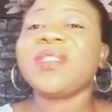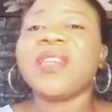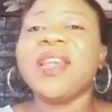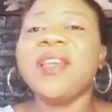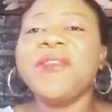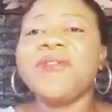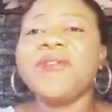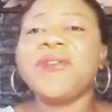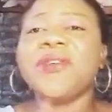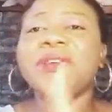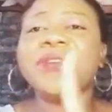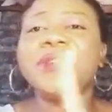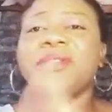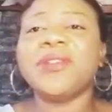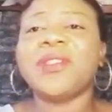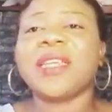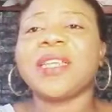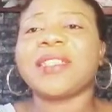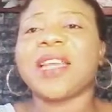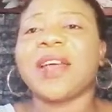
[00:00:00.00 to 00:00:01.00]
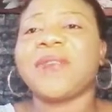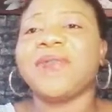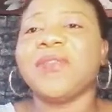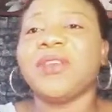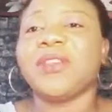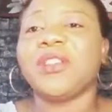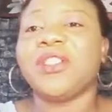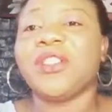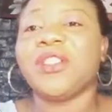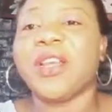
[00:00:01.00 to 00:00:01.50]
And for you that have
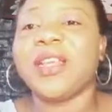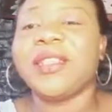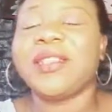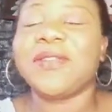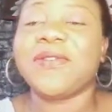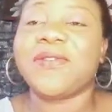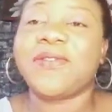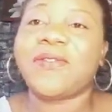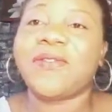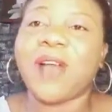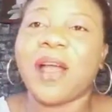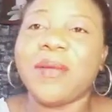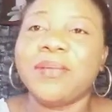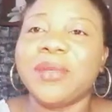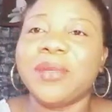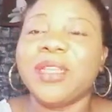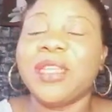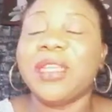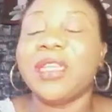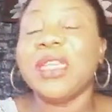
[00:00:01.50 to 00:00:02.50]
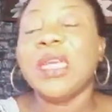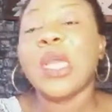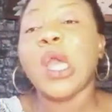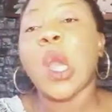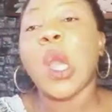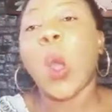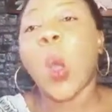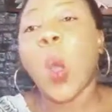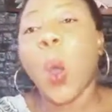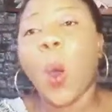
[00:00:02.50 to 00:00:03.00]
not joined the family,
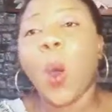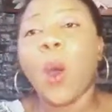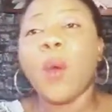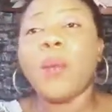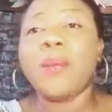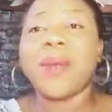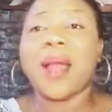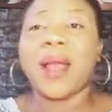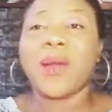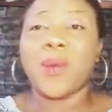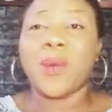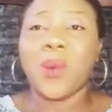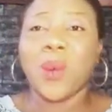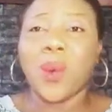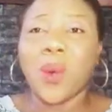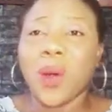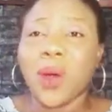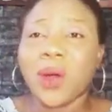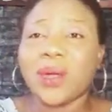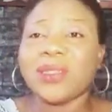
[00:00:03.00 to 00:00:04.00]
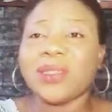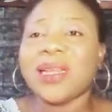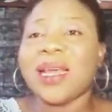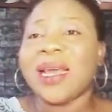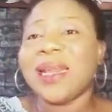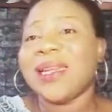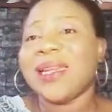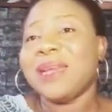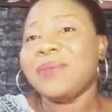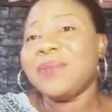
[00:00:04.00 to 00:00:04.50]
oh my word,
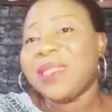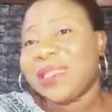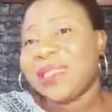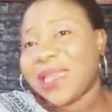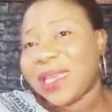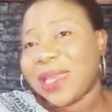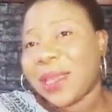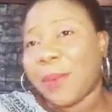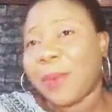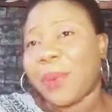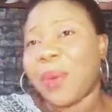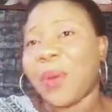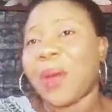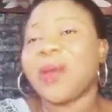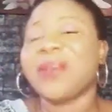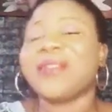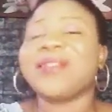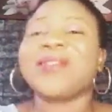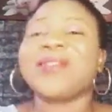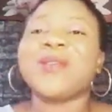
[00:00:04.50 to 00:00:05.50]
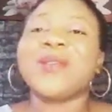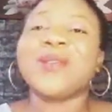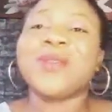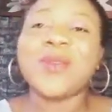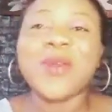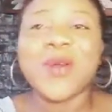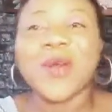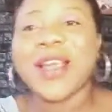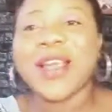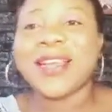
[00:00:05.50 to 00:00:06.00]
let me take a pause so you
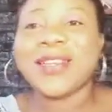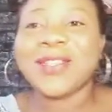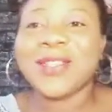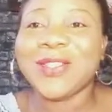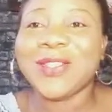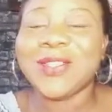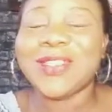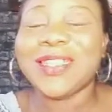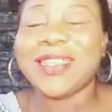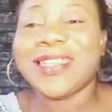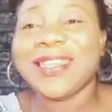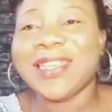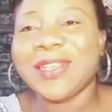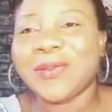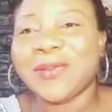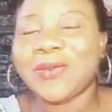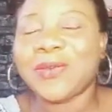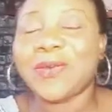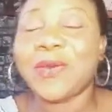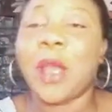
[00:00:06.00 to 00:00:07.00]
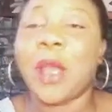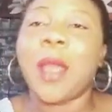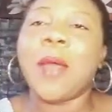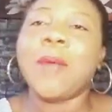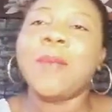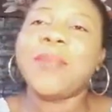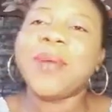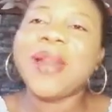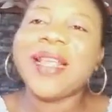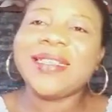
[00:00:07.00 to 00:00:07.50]
go and do the needful.
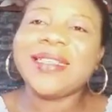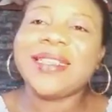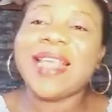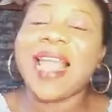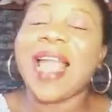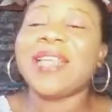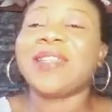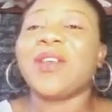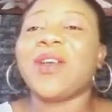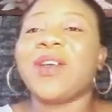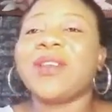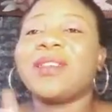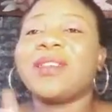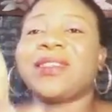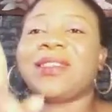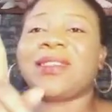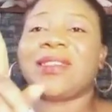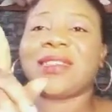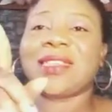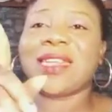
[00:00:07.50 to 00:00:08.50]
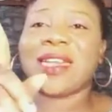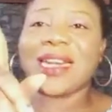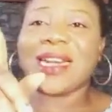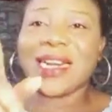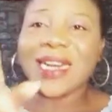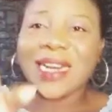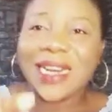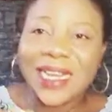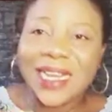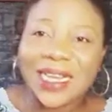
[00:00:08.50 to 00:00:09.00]
Please, guys, just
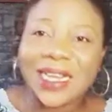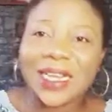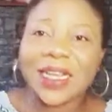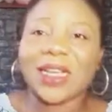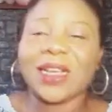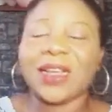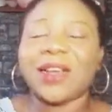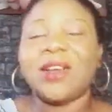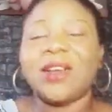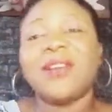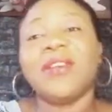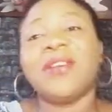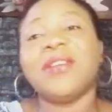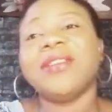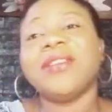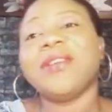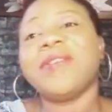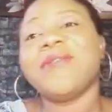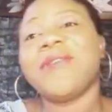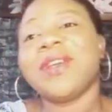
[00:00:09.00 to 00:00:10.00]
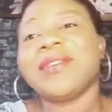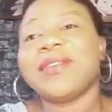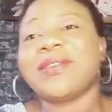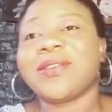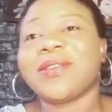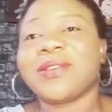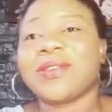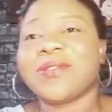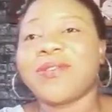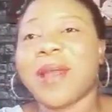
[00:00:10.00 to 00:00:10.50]
click on the red
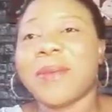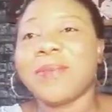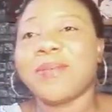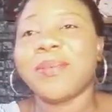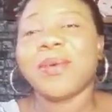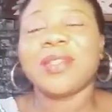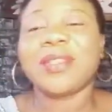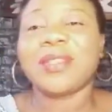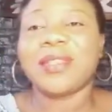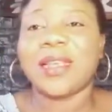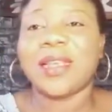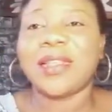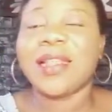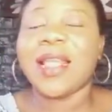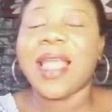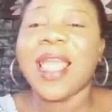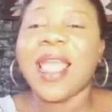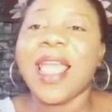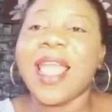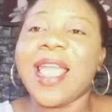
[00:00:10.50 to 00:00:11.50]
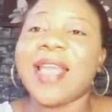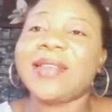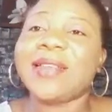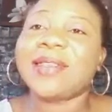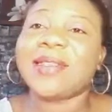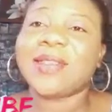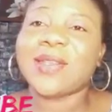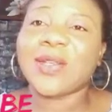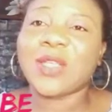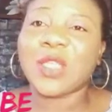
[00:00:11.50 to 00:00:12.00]
subscribe button and
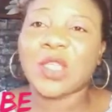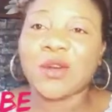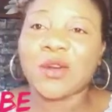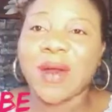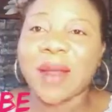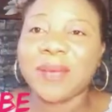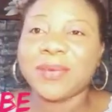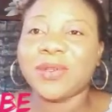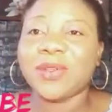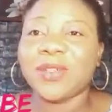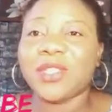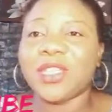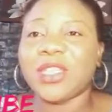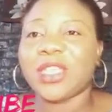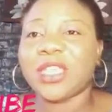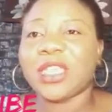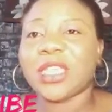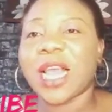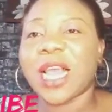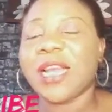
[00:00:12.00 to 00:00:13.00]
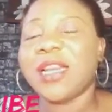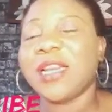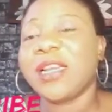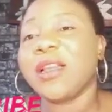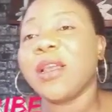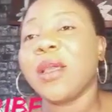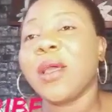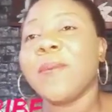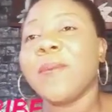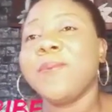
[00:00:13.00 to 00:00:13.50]
subscribe to this
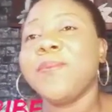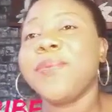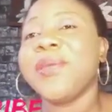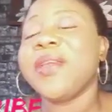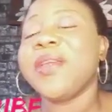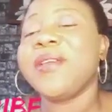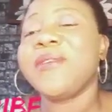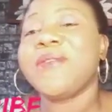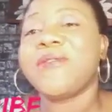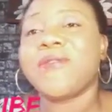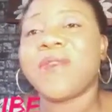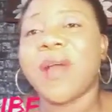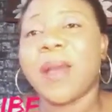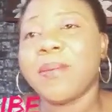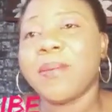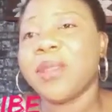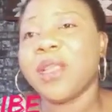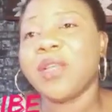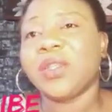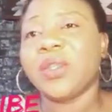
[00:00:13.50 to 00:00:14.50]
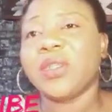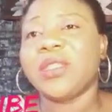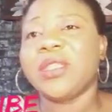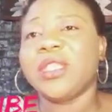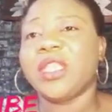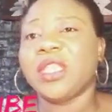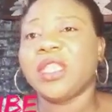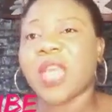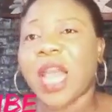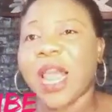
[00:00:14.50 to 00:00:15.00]
channel. Be a family to
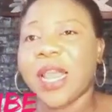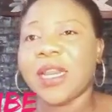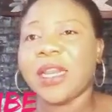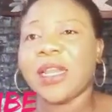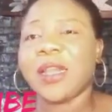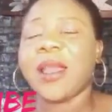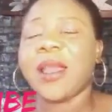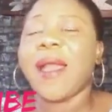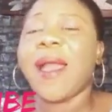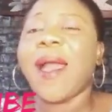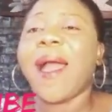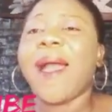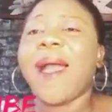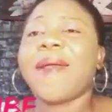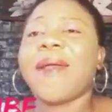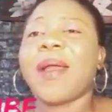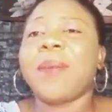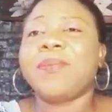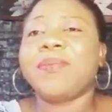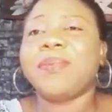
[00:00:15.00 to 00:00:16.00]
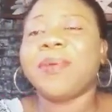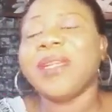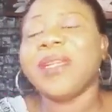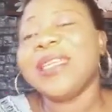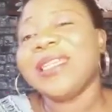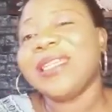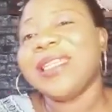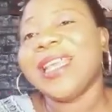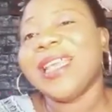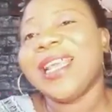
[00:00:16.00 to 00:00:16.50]
this channel. I am
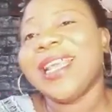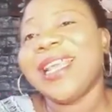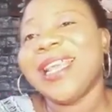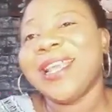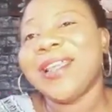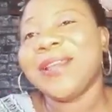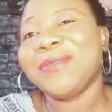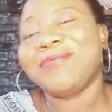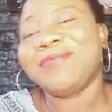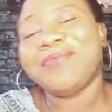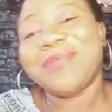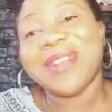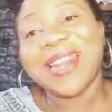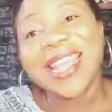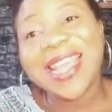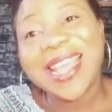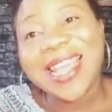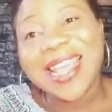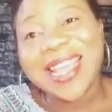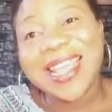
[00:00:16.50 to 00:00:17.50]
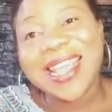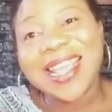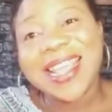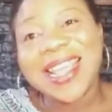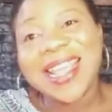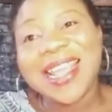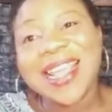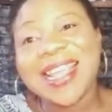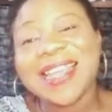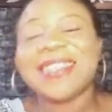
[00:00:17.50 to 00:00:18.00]
pleading,
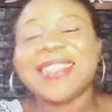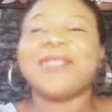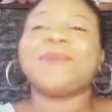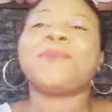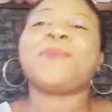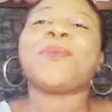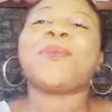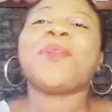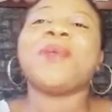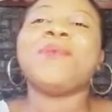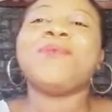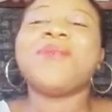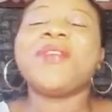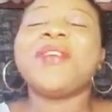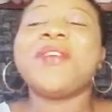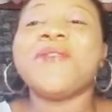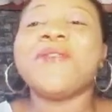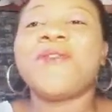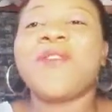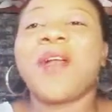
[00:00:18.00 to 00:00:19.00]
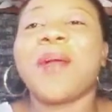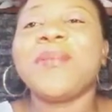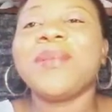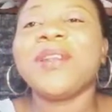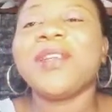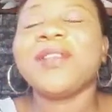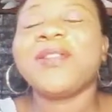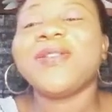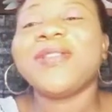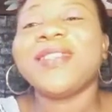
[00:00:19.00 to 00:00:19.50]
please be a
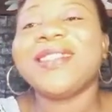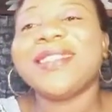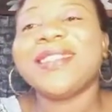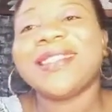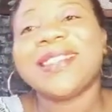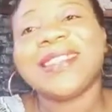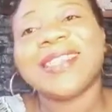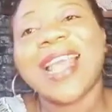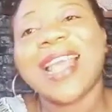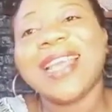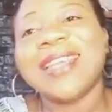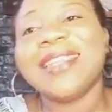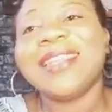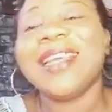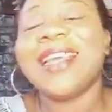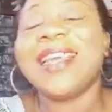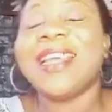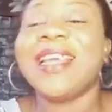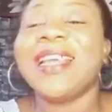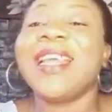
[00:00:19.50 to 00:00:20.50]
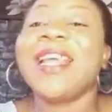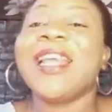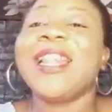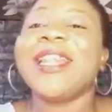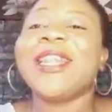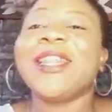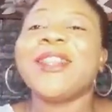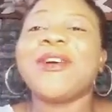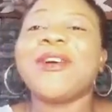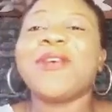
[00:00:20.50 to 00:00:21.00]
family to this channel.
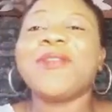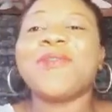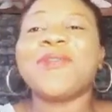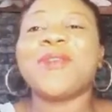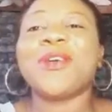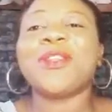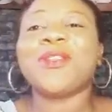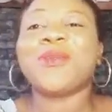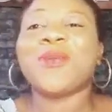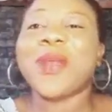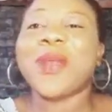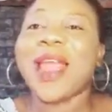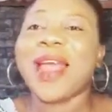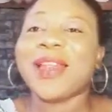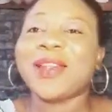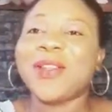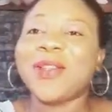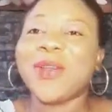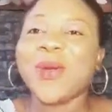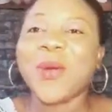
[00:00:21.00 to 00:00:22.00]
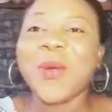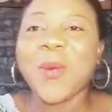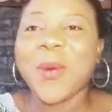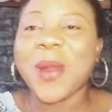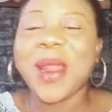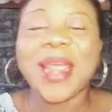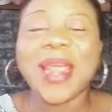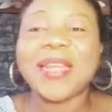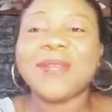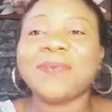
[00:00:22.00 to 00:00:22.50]
Love what we are
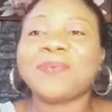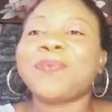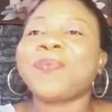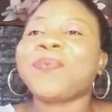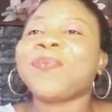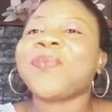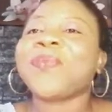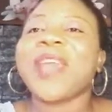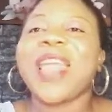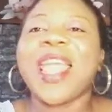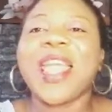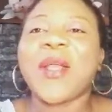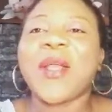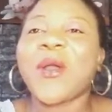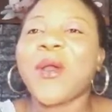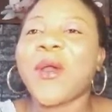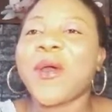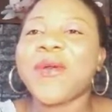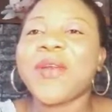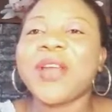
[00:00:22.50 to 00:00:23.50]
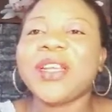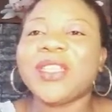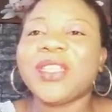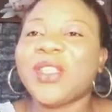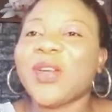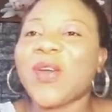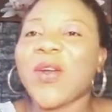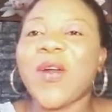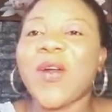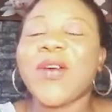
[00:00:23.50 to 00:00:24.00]
doing.
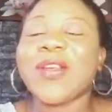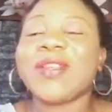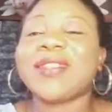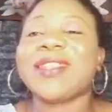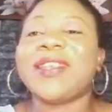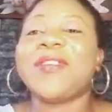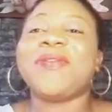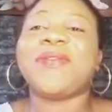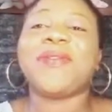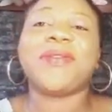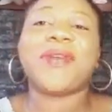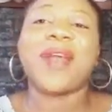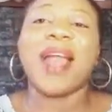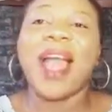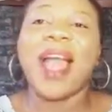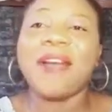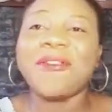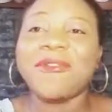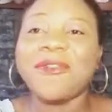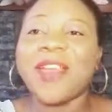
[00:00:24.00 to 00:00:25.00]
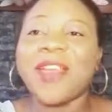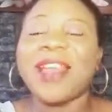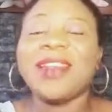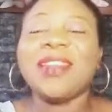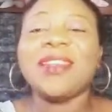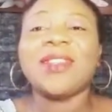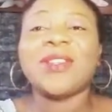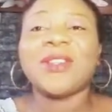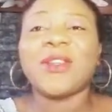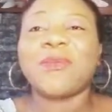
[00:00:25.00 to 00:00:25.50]
Encourage us. If you have
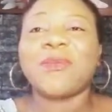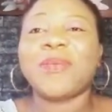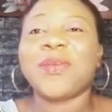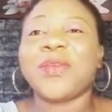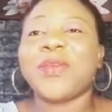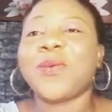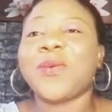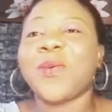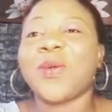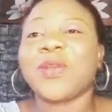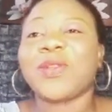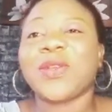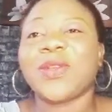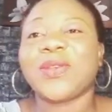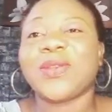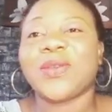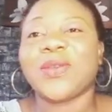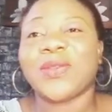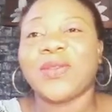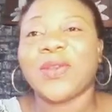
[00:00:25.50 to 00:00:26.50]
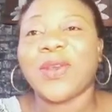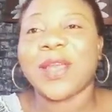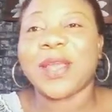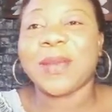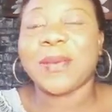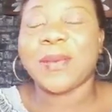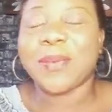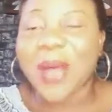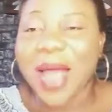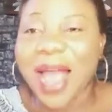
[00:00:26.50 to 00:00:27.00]
any topic you want us to talk
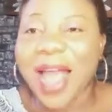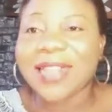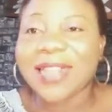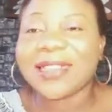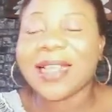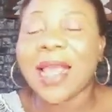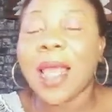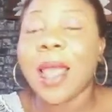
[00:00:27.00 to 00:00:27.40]
about,